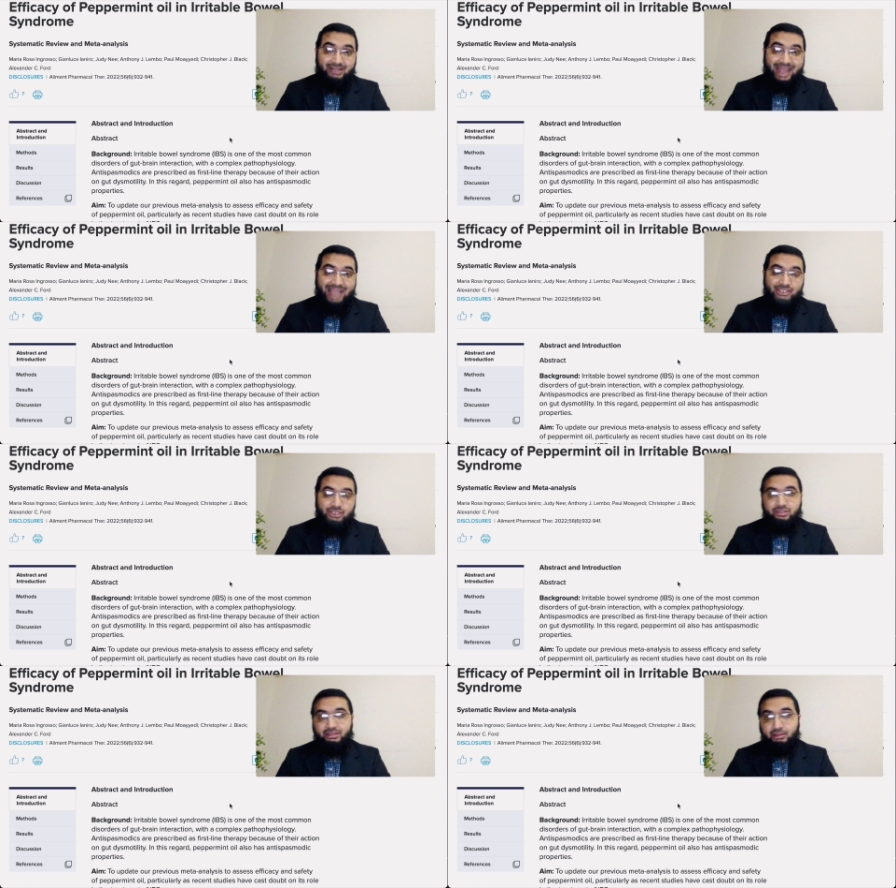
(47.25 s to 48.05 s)
action
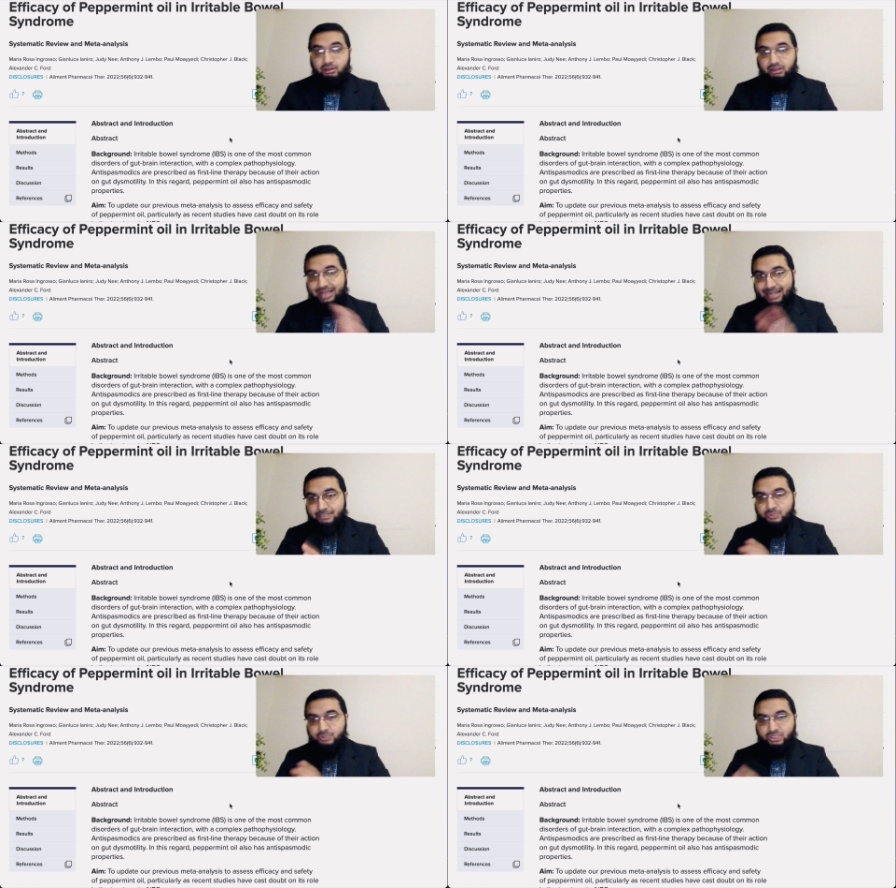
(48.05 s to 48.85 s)
on the gut
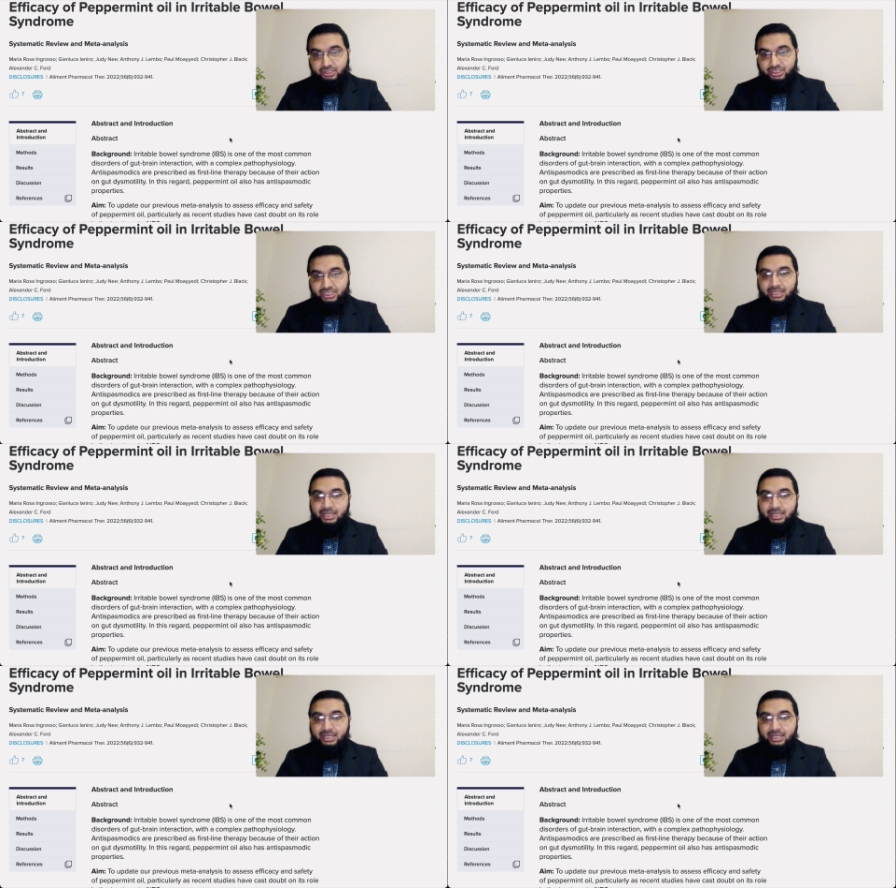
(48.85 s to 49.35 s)
motility.